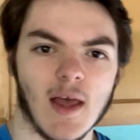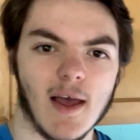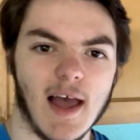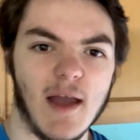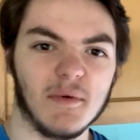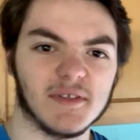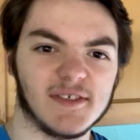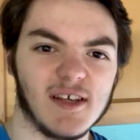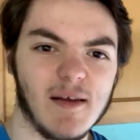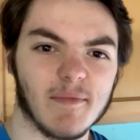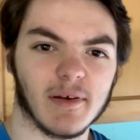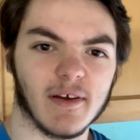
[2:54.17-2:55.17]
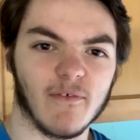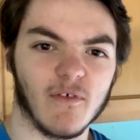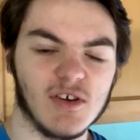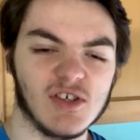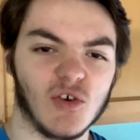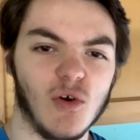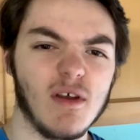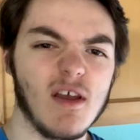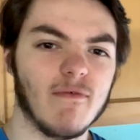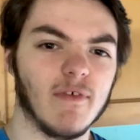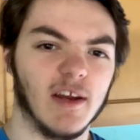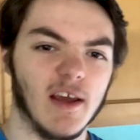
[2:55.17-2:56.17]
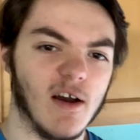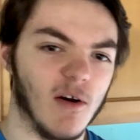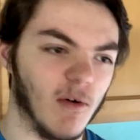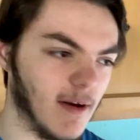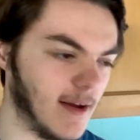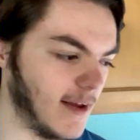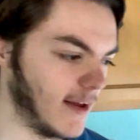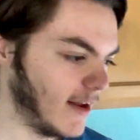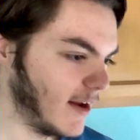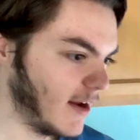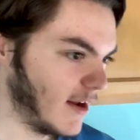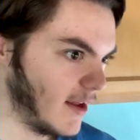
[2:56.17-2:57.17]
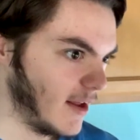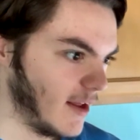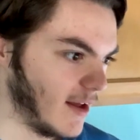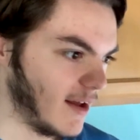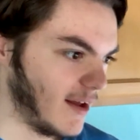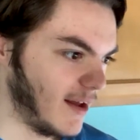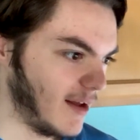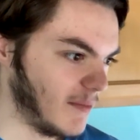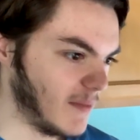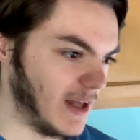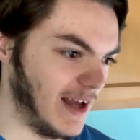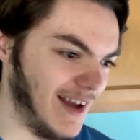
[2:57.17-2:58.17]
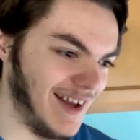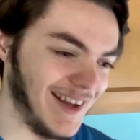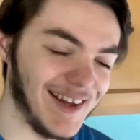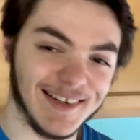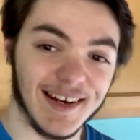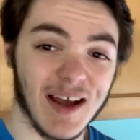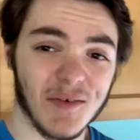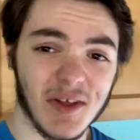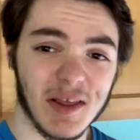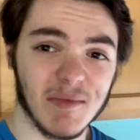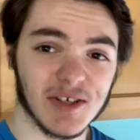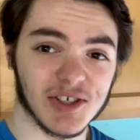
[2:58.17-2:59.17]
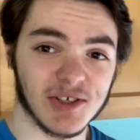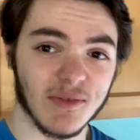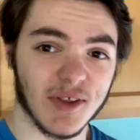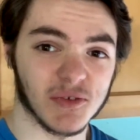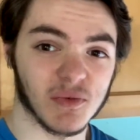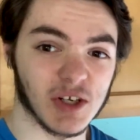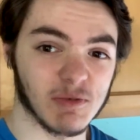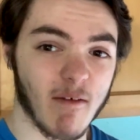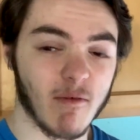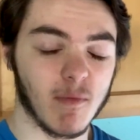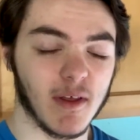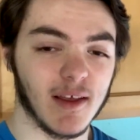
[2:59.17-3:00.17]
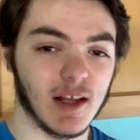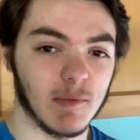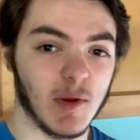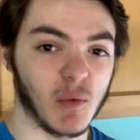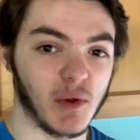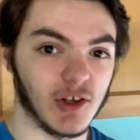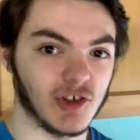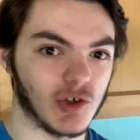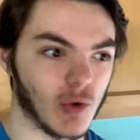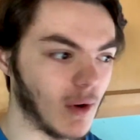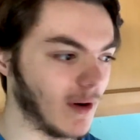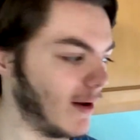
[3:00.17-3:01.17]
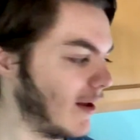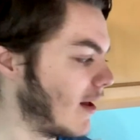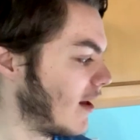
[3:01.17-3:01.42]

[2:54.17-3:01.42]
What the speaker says: Hey, what's up? First cooking video. Not really much to this one. It's probably going to be really short.